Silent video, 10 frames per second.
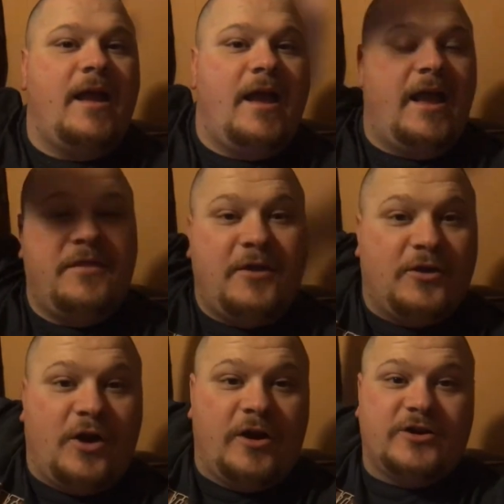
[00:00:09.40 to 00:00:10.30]
Hey there,
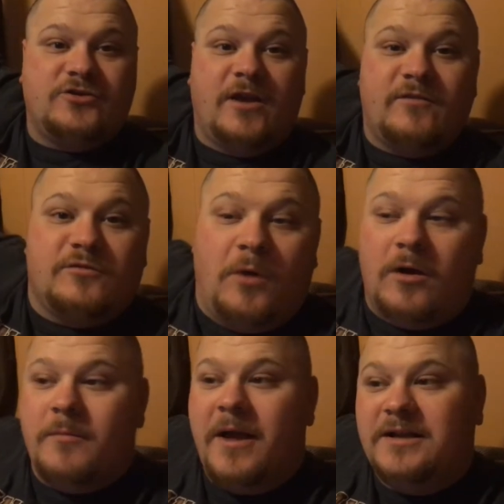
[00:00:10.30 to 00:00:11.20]
Carnage Cravers.
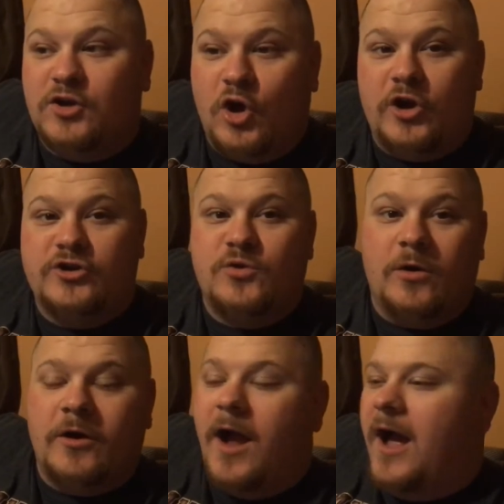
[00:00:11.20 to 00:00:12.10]
Welcome back to Carnage Corner.